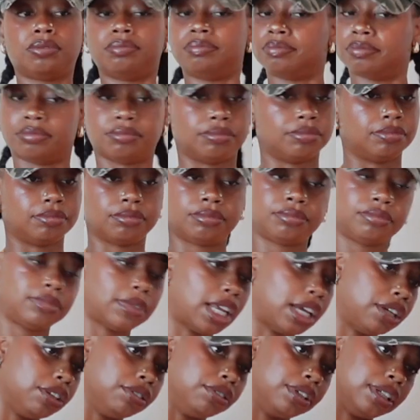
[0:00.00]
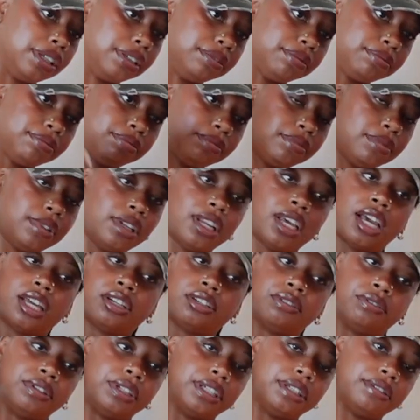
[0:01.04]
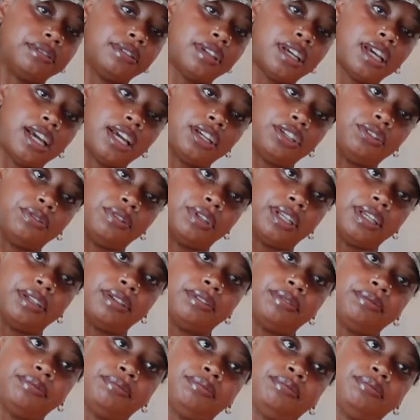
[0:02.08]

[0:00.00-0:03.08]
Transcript: Mm-mm. Not doing it. Not doing it. Not doing it.